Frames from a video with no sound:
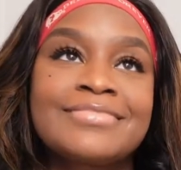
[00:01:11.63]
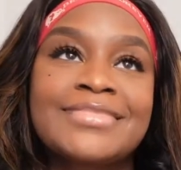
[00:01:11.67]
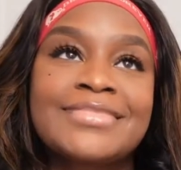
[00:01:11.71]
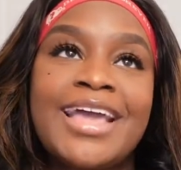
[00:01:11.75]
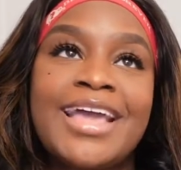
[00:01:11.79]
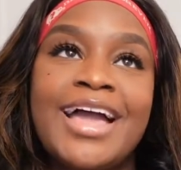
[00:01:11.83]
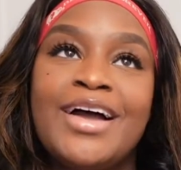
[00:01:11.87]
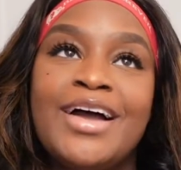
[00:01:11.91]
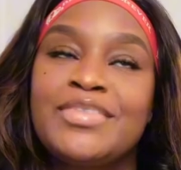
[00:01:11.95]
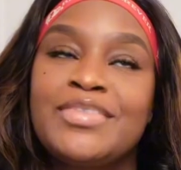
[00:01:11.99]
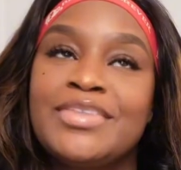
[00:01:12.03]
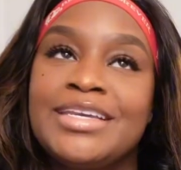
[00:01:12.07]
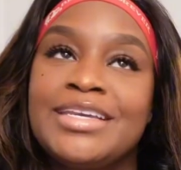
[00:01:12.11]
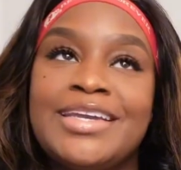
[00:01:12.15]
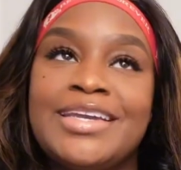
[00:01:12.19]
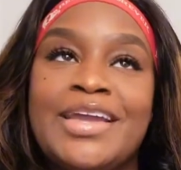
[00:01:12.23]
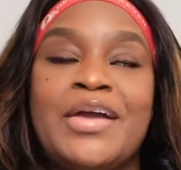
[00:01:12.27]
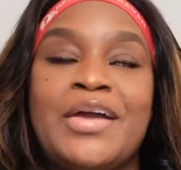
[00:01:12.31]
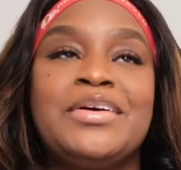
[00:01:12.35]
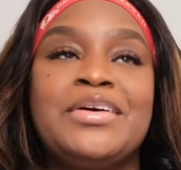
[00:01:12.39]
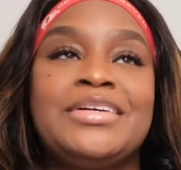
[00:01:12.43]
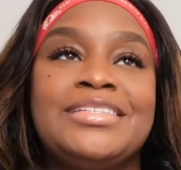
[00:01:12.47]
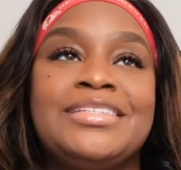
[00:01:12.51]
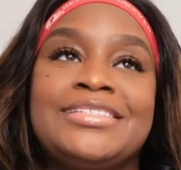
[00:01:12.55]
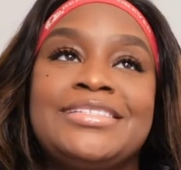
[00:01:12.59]
don't think
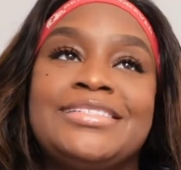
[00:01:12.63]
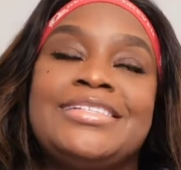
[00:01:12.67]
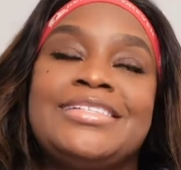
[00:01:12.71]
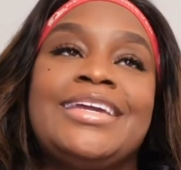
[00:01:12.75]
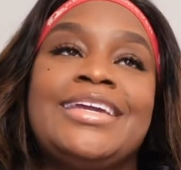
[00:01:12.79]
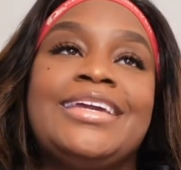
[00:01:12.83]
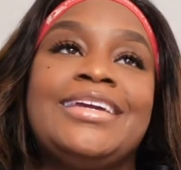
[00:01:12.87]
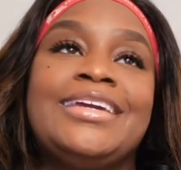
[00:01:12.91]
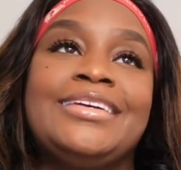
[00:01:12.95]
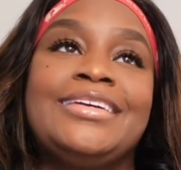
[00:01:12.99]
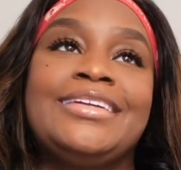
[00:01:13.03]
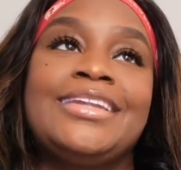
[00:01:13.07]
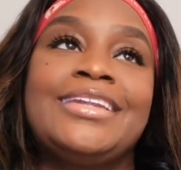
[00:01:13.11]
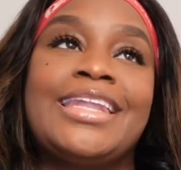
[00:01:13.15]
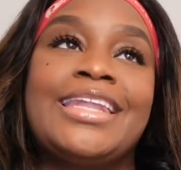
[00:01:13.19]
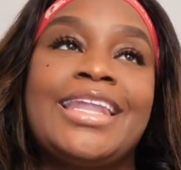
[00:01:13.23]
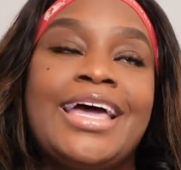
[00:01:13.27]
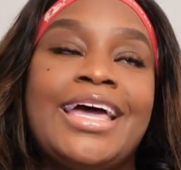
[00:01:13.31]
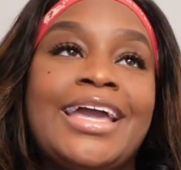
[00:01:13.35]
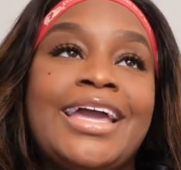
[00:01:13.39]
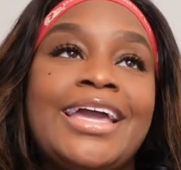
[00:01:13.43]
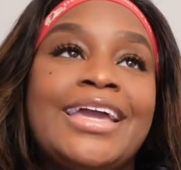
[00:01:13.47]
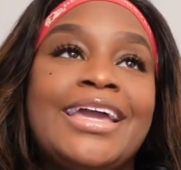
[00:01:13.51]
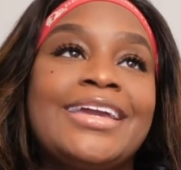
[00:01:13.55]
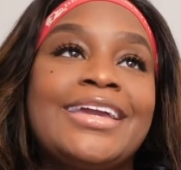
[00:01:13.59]
y'all understand.
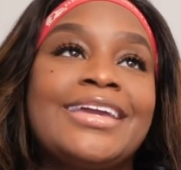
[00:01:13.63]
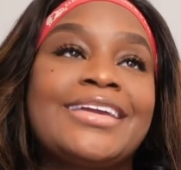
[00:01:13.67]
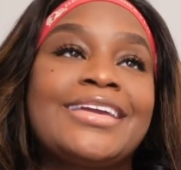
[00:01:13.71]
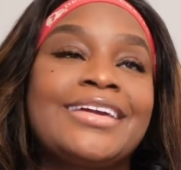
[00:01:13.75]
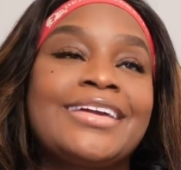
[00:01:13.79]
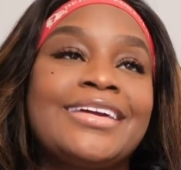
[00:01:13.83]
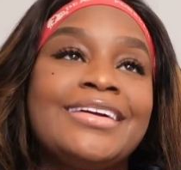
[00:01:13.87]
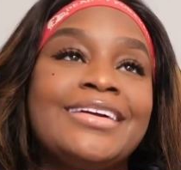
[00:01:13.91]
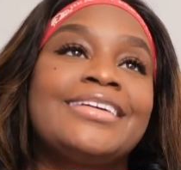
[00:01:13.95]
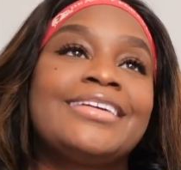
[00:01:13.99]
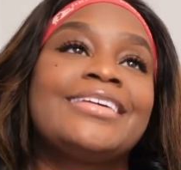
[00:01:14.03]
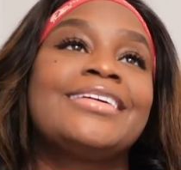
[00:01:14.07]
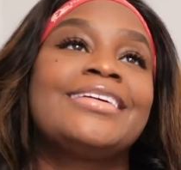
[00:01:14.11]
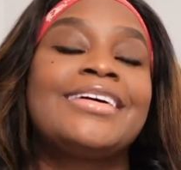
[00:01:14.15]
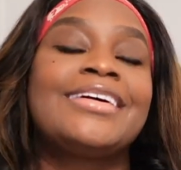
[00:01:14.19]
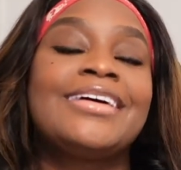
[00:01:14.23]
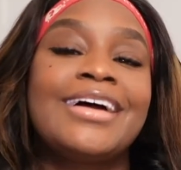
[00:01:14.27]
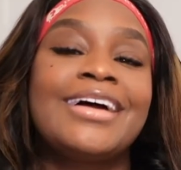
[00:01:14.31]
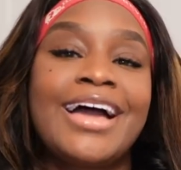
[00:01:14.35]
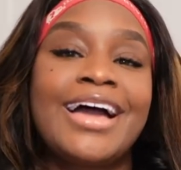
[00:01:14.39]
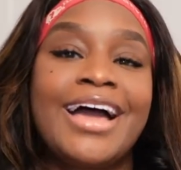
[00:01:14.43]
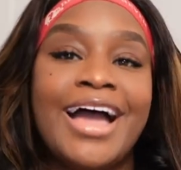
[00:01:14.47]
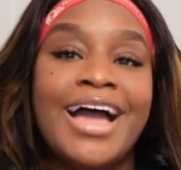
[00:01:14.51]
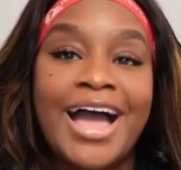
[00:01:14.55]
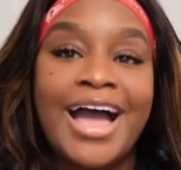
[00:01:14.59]
Like,
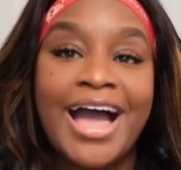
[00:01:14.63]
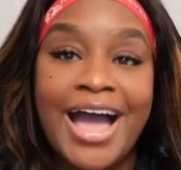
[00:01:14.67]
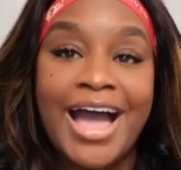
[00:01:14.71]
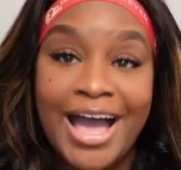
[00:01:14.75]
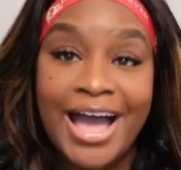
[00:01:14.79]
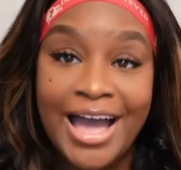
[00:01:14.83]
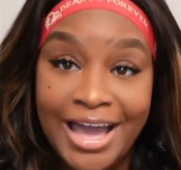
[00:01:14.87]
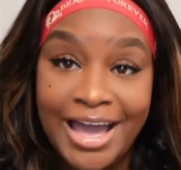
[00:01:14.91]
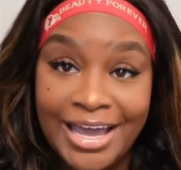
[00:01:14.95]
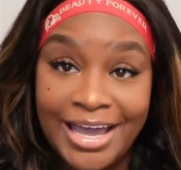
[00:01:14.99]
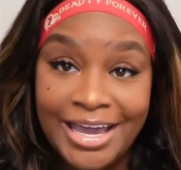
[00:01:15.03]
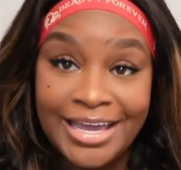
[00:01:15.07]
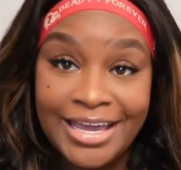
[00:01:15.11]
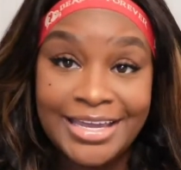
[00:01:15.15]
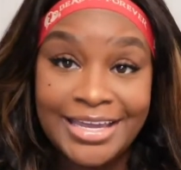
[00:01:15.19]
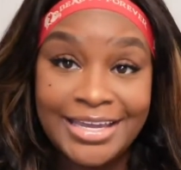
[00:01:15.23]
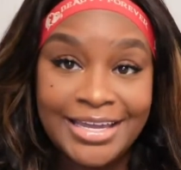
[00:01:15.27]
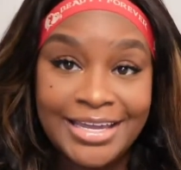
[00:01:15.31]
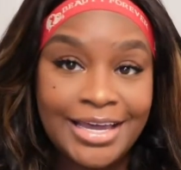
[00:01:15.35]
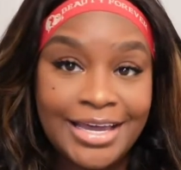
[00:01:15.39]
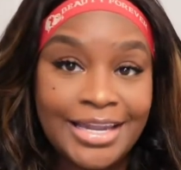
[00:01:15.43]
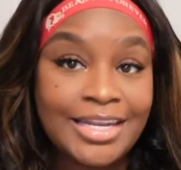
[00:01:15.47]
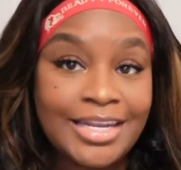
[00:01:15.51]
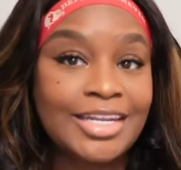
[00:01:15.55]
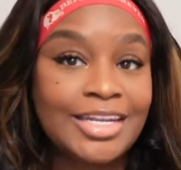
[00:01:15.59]

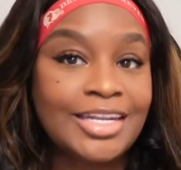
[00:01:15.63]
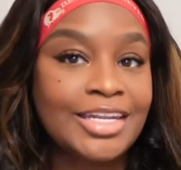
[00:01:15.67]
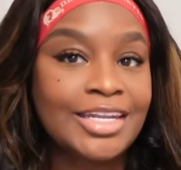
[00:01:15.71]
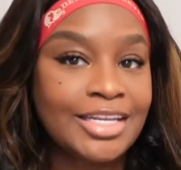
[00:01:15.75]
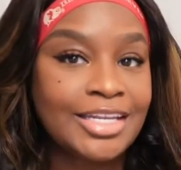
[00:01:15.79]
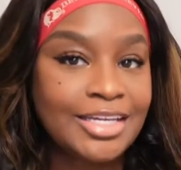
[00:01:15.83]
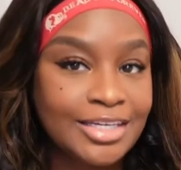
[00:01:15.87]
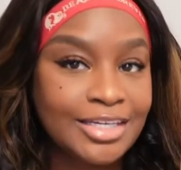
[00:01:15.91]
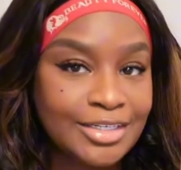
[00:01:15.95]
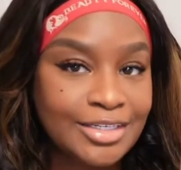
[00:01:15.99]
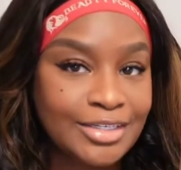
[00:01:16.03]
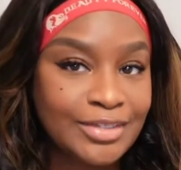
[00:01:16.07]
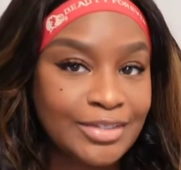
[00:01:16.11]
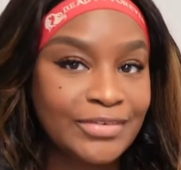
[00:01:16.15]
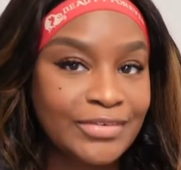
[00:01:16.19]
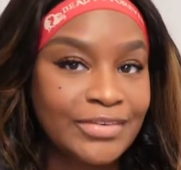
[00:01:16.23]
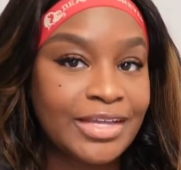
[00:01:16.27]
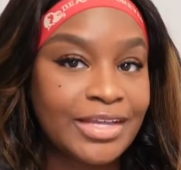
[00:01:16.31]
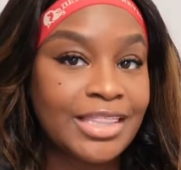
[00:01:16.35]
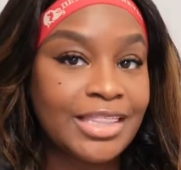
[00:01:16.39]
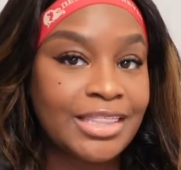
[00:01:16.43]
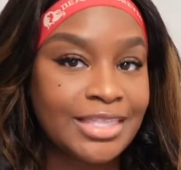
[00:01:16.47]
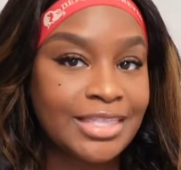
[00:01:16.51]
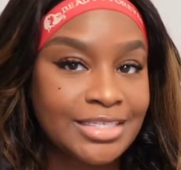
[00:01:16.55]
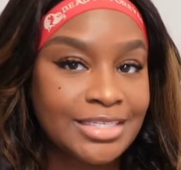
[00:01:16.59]
I
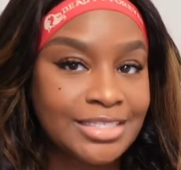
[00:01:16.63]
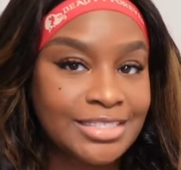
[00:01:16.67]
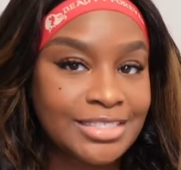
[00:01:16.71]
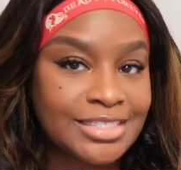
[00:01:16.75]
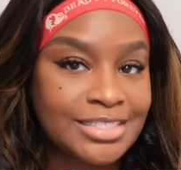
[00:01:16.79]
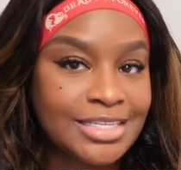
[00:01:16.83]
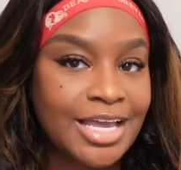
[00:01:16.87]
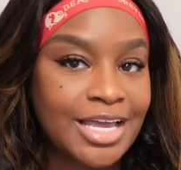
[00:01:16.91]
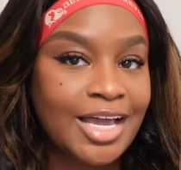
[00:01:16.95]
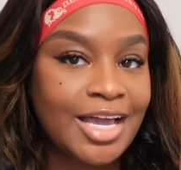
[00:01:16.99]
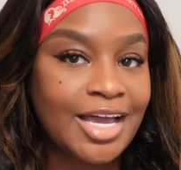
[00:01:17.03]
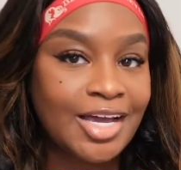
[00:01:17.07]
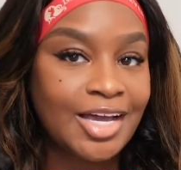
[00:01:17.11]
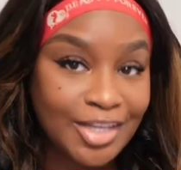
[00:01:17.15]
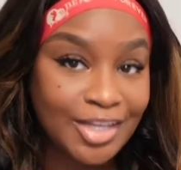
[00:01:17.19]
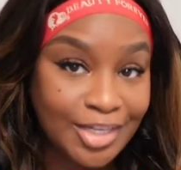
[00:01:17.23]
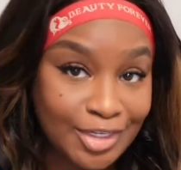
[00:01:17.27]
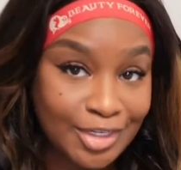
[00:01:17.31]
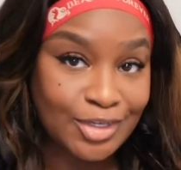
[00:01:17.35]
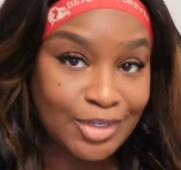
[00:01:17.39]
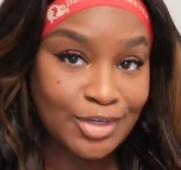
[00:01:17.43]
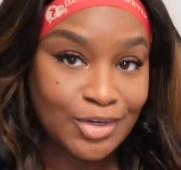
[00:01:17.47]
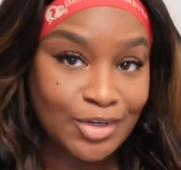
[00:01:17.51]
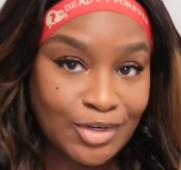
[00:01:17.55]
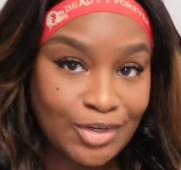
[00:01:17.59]
love this
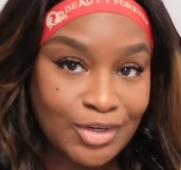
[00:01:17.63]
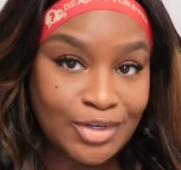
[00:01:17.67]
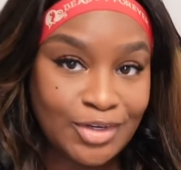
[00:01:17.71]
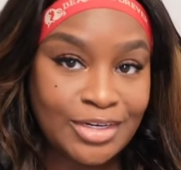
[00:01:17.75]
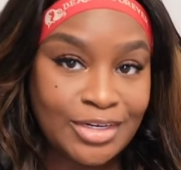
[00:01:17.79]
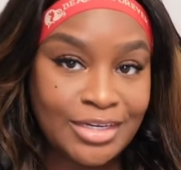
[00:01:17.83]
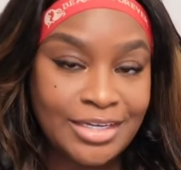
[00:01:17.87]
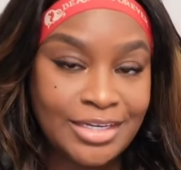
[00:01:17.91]
color.